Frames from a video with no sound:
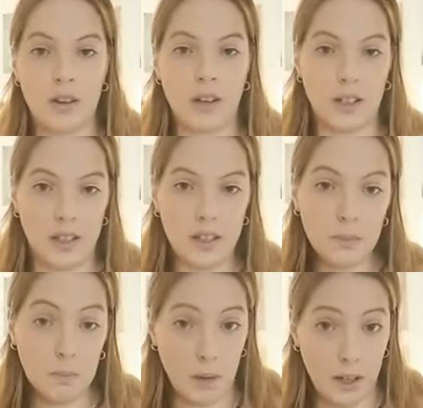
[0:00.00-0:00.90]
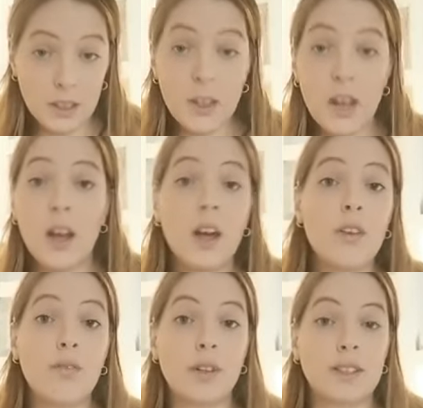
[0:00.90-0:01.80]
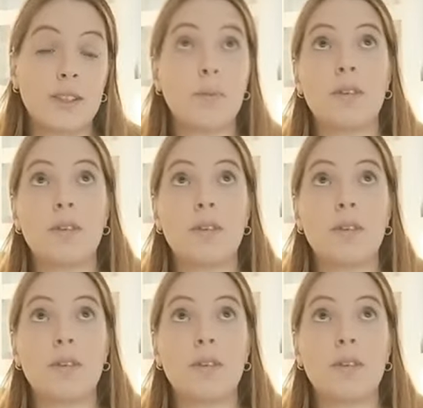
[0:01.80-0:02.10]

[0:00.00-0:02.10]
like that. But for example,